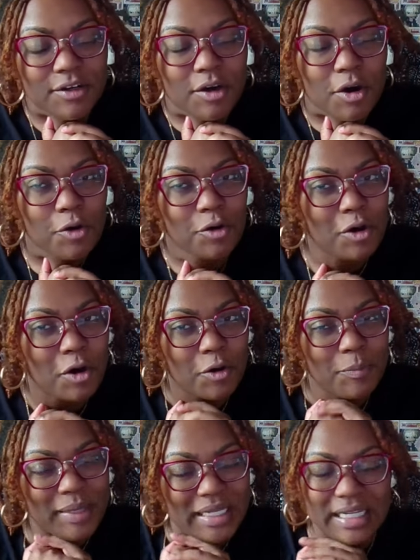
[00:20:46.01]
Coco
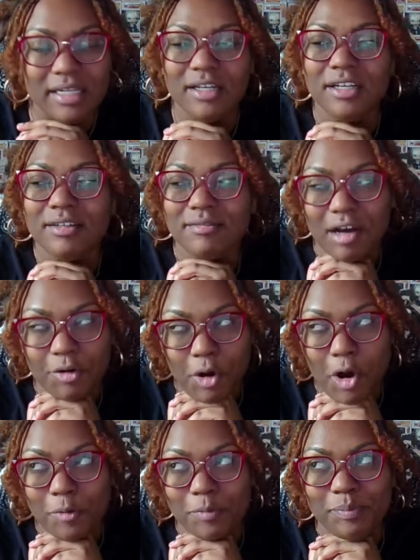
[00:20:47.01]

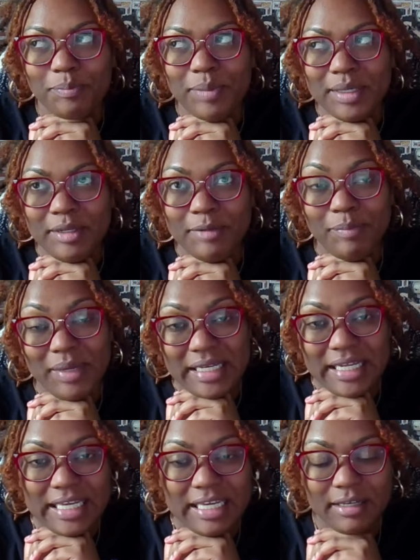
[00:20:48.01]

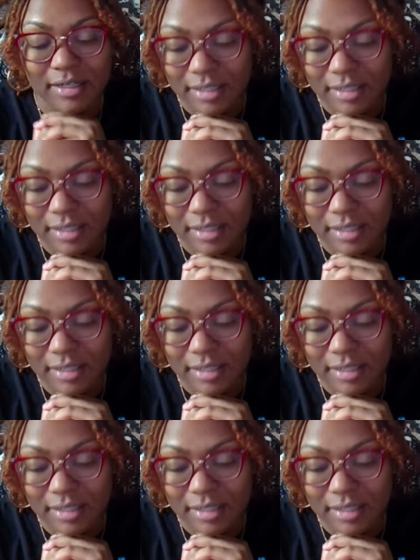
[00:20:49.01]
Beanie.